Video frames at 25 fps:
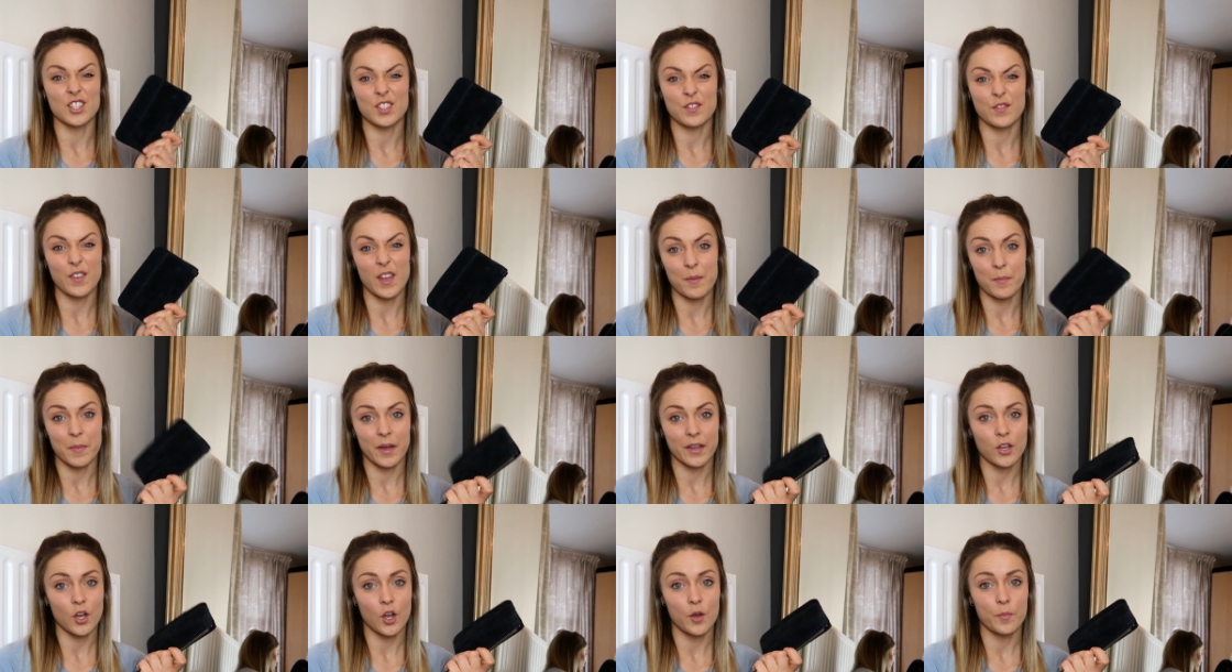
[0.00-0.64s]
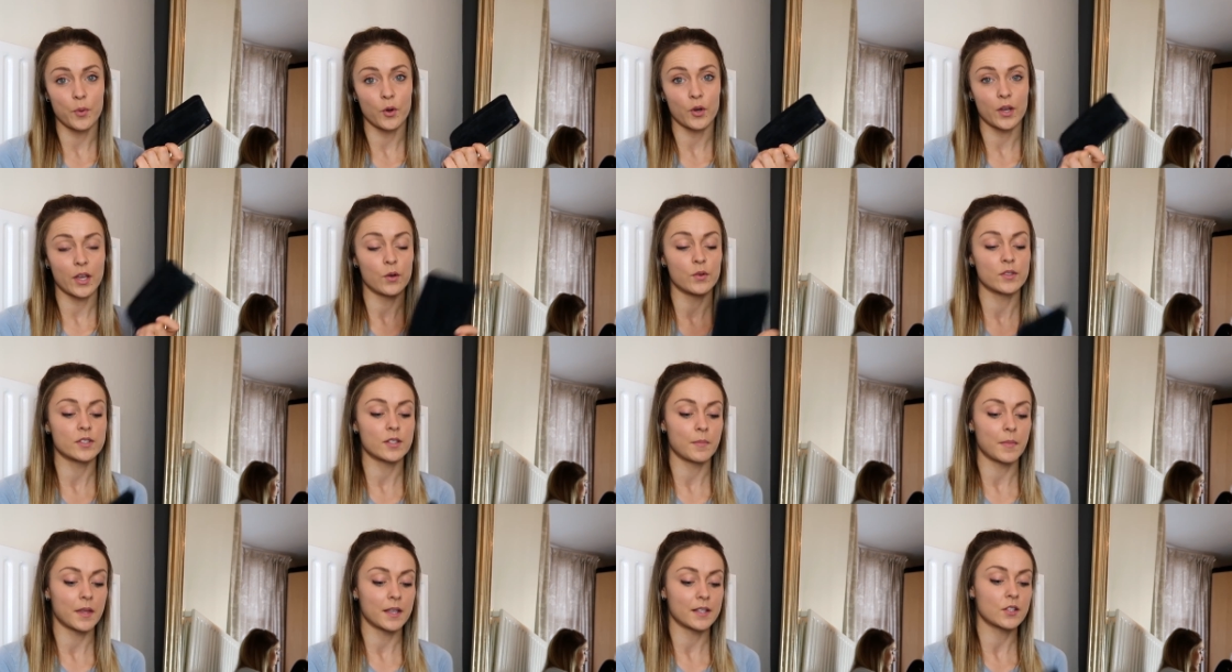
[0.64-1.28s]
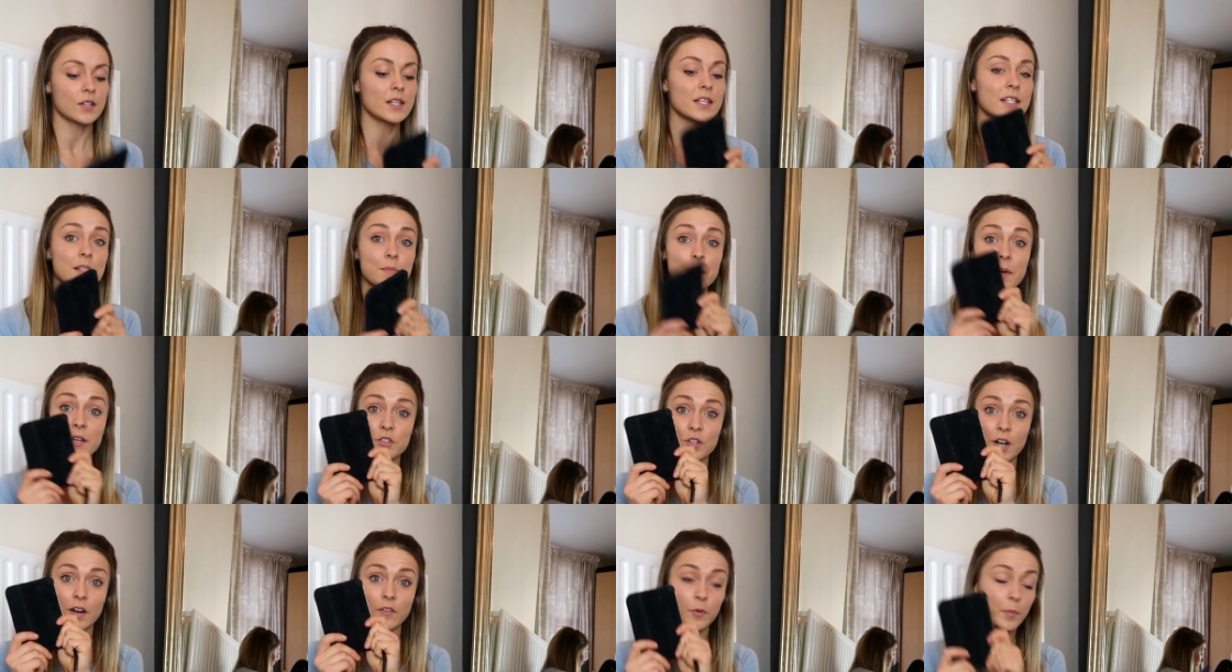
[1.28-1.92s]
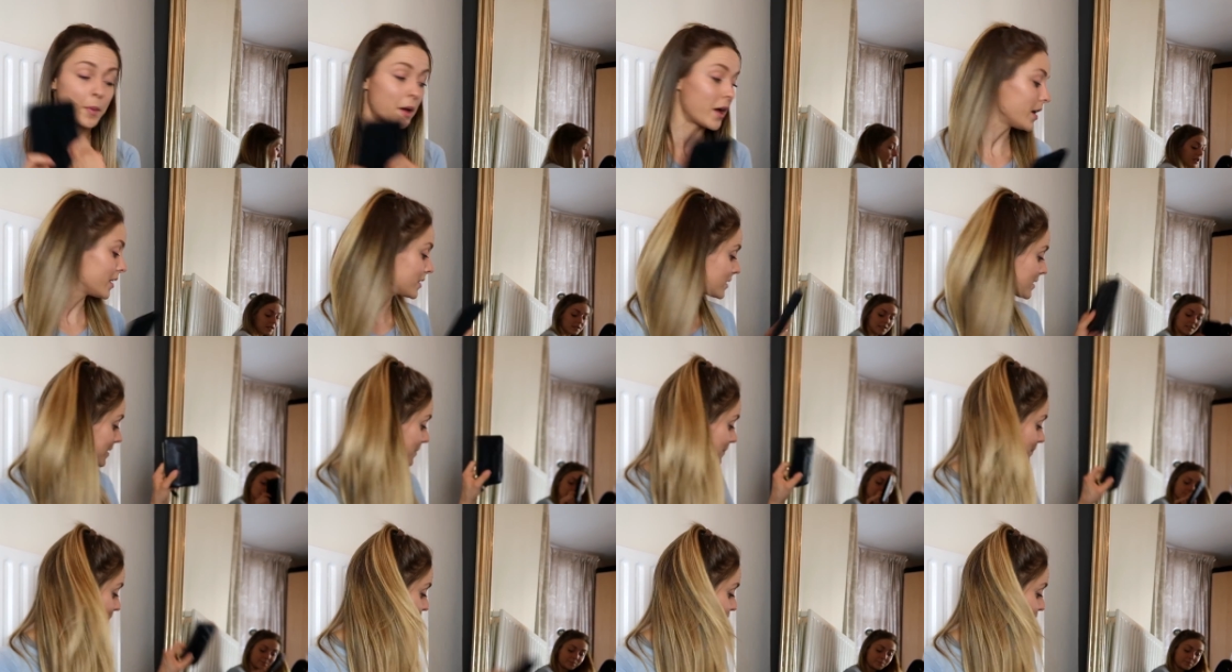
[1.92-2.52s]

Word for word: just fit in my coat pocket or something so this is my travel purse